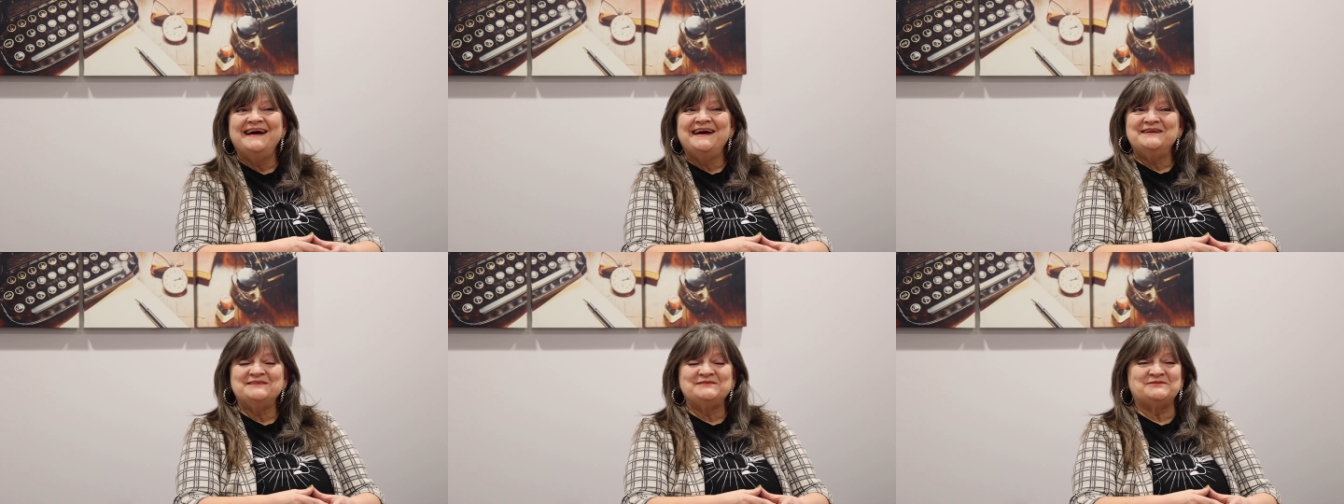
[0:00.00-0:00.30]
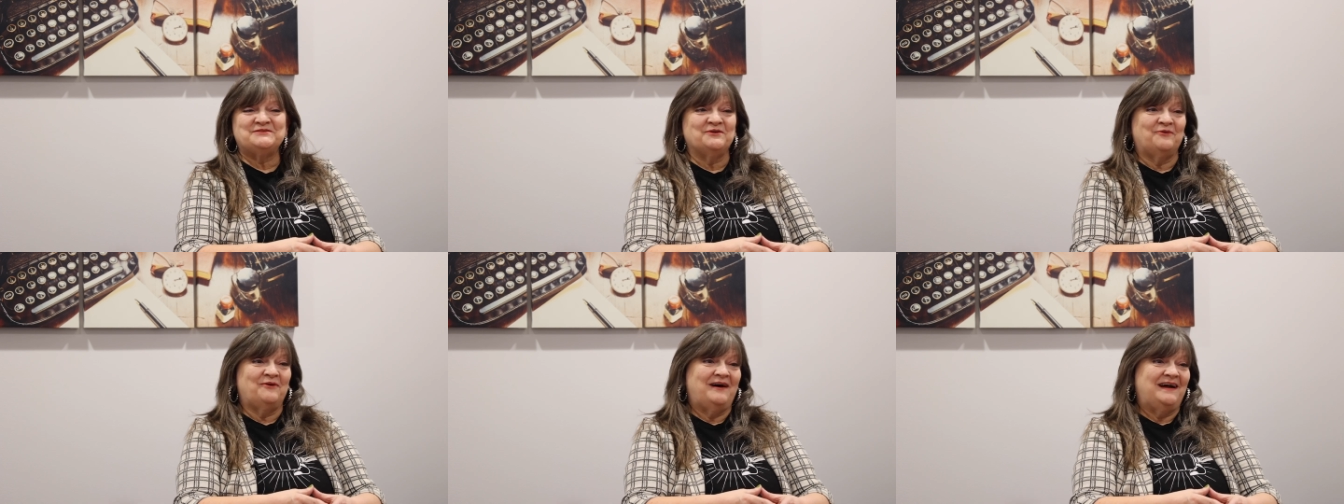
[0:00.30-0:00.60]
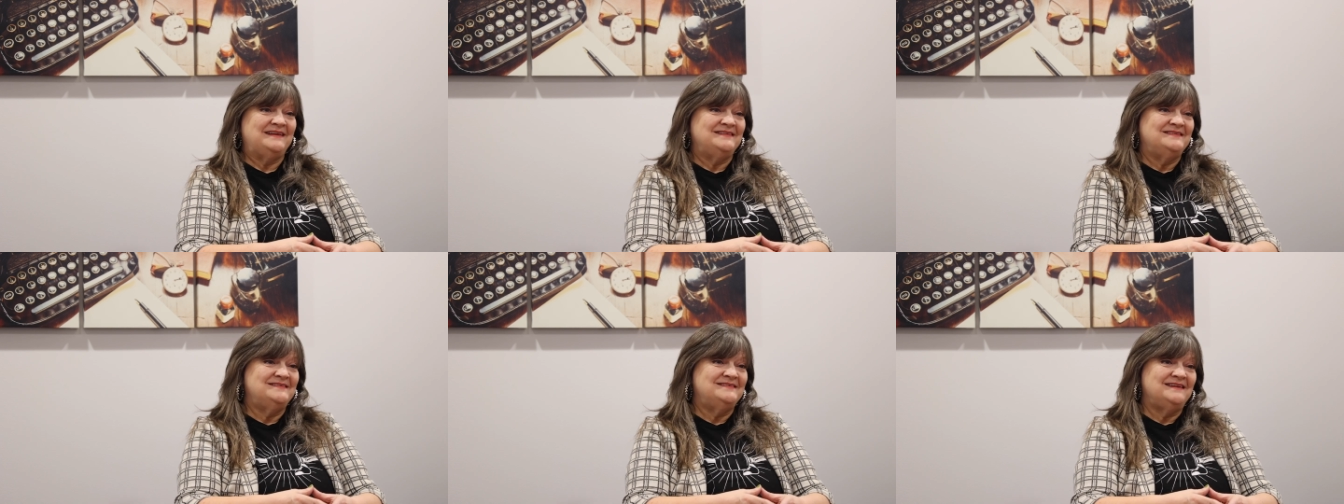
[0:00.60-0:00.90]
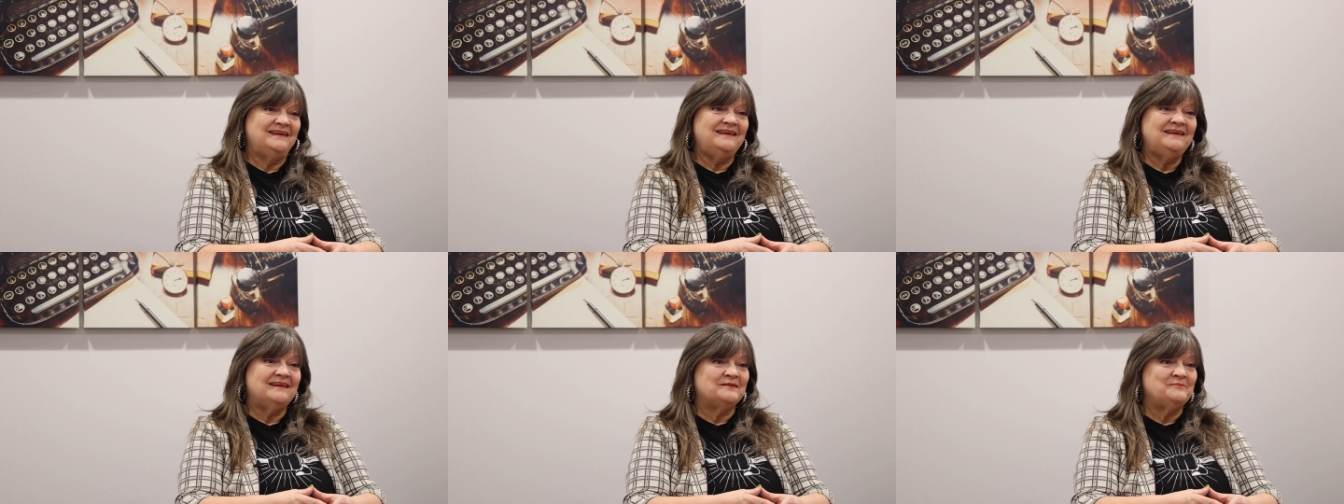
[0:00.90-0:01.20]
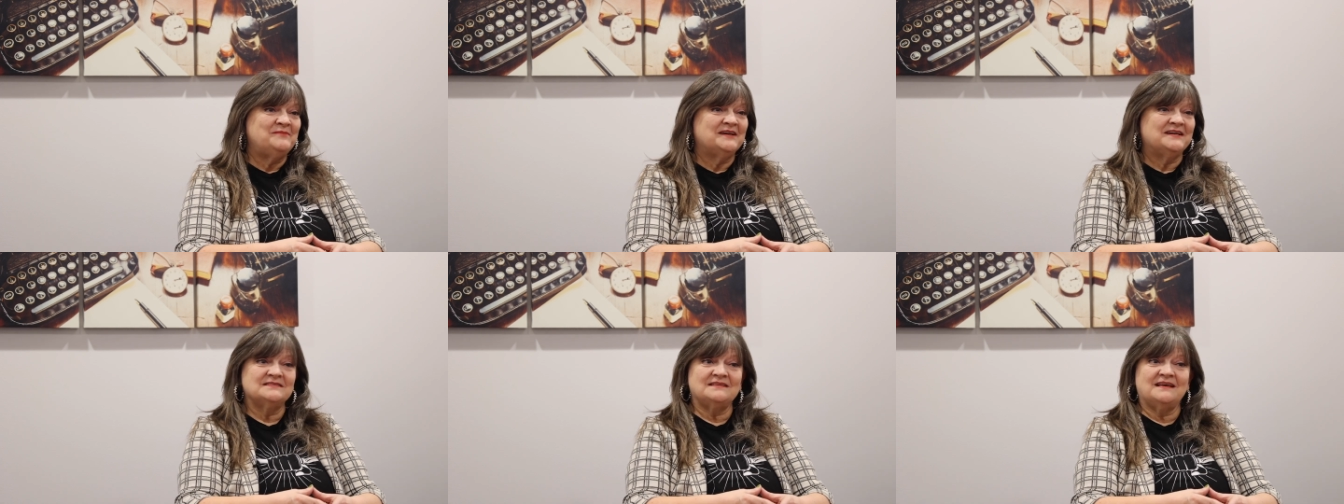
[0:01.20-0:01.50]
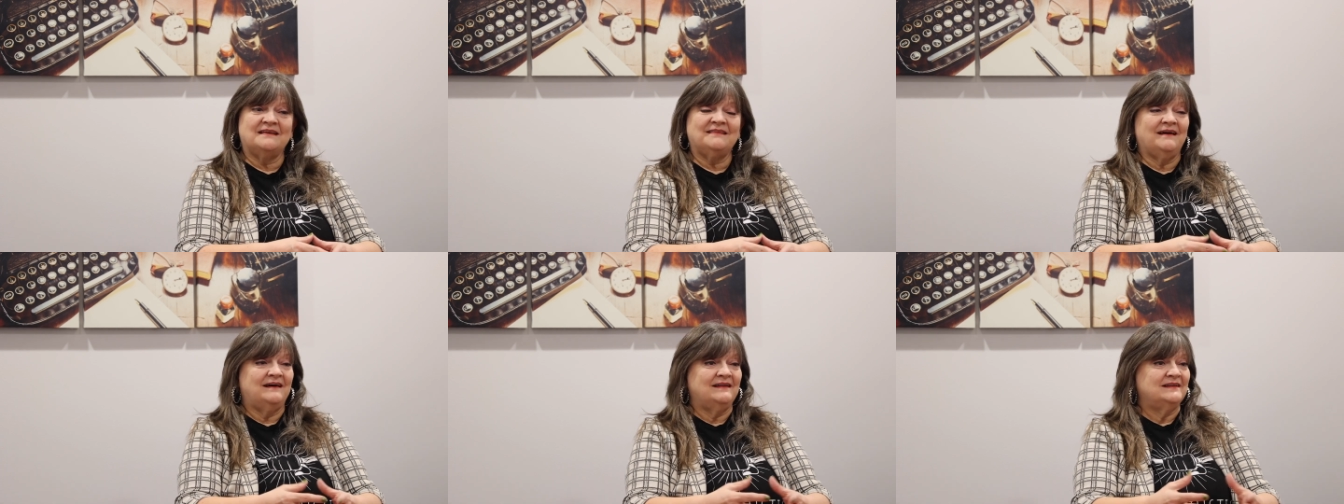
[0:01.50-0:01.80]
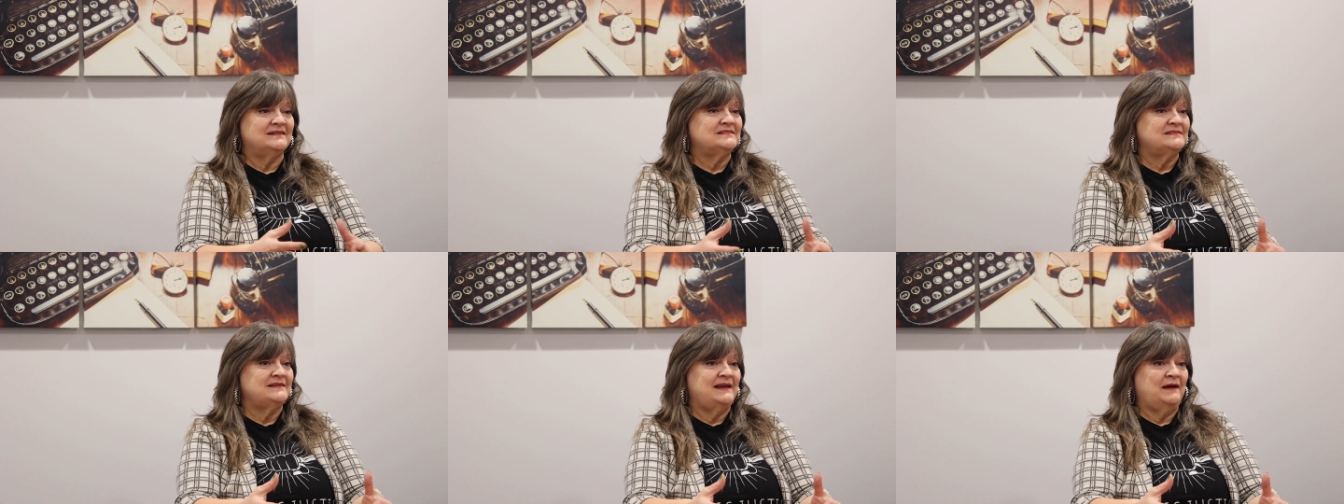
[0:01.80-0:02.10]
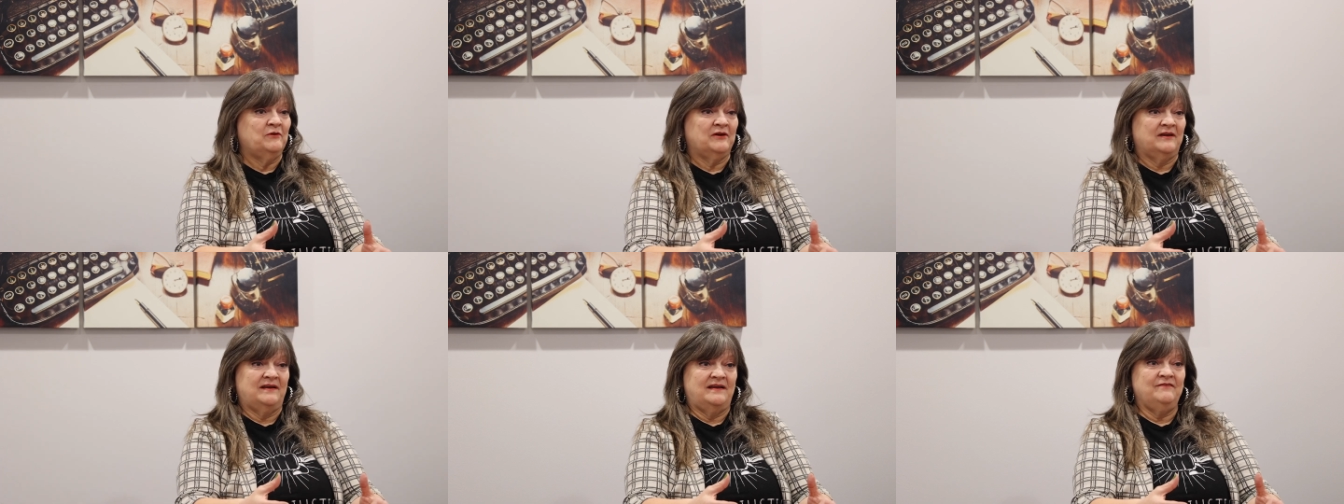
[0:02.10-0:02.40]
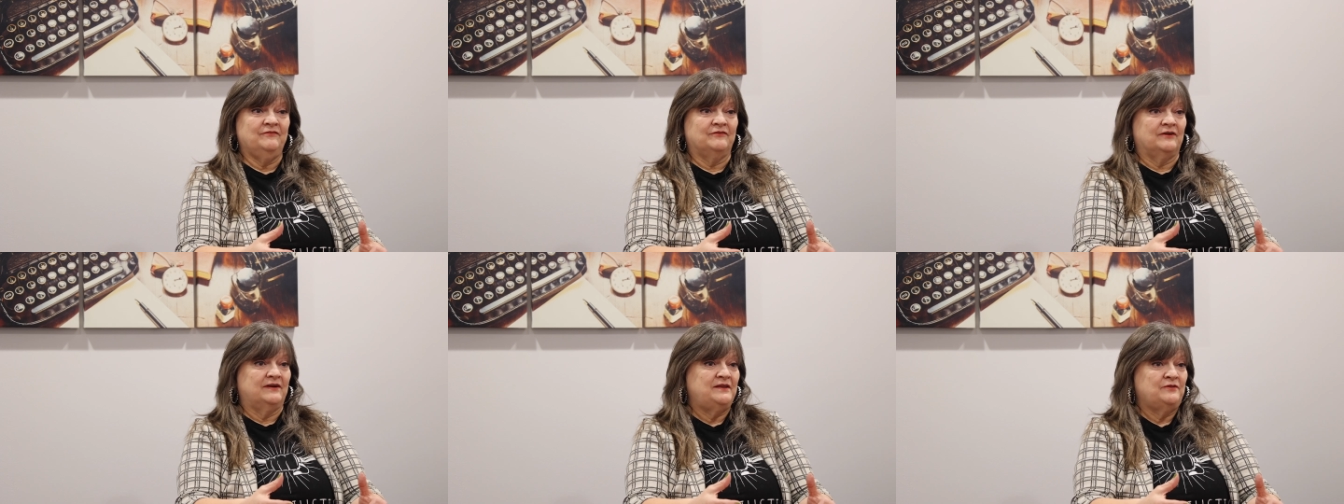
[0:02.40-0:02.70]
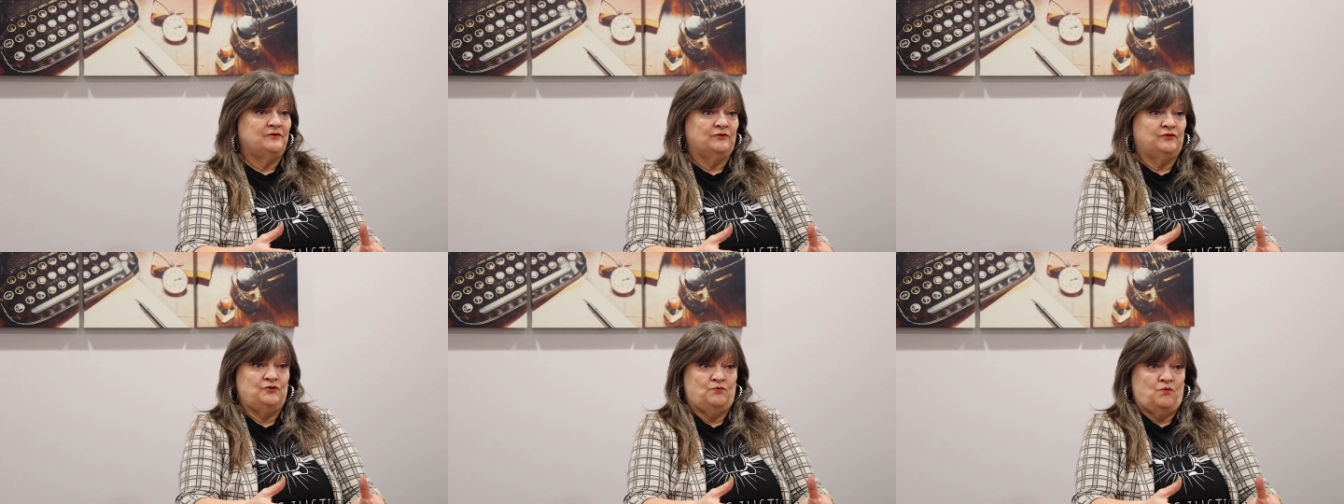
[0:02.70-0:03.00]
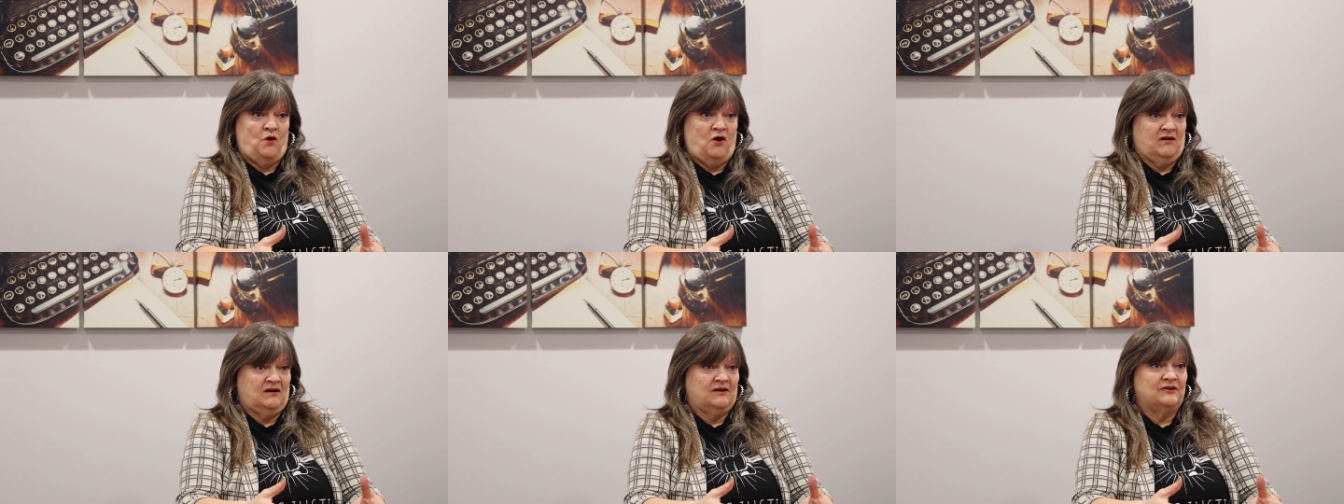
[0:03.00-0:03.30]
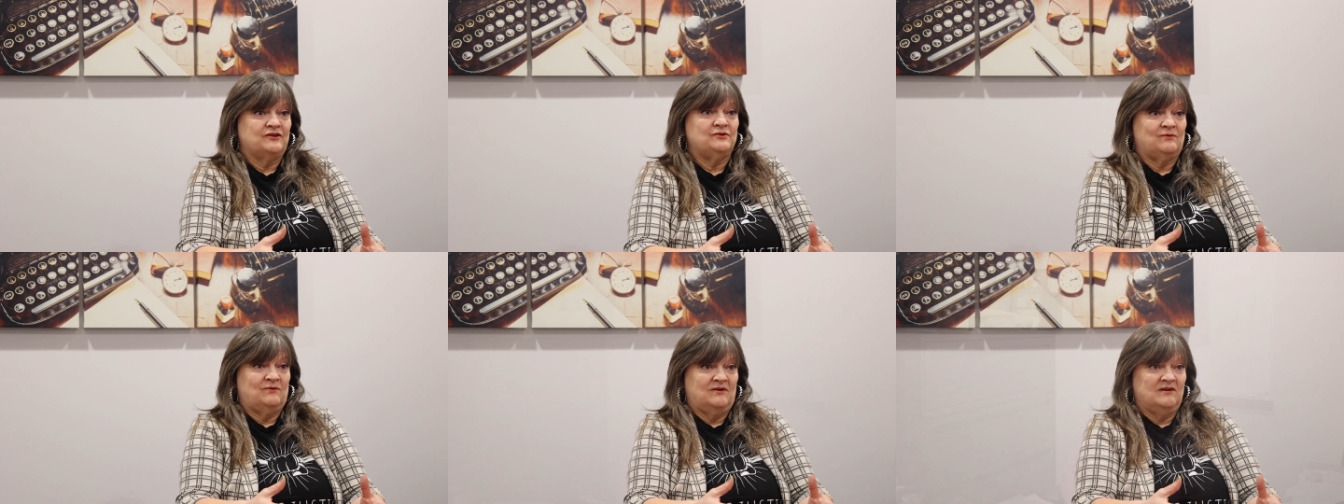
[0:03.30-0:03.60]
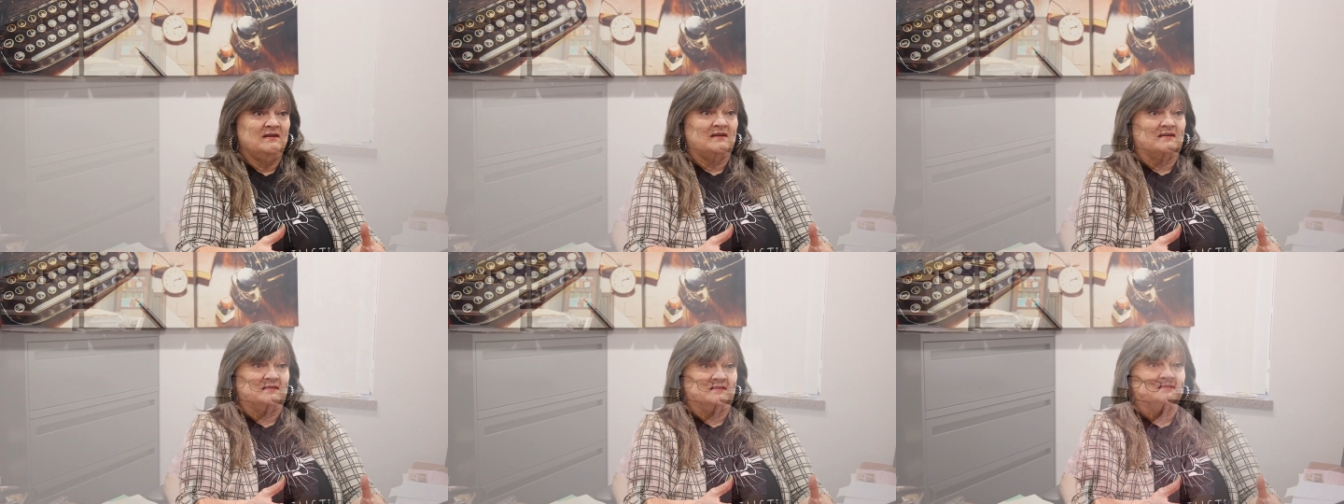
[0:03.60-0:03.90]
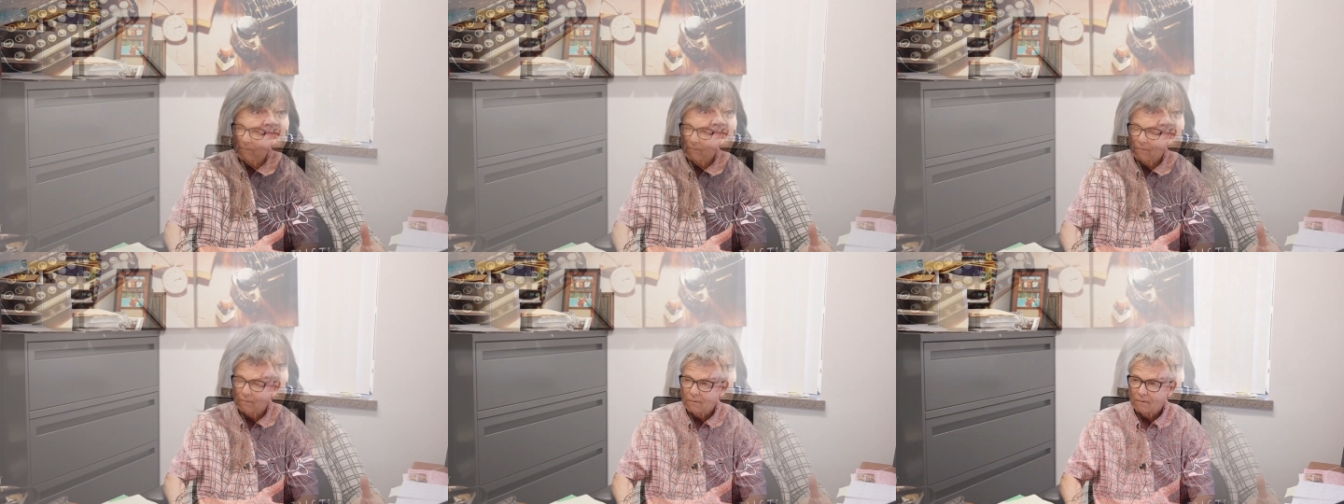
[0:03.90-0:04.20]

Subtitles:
So I did, because I thought it's now or never. Either you are or you aren't.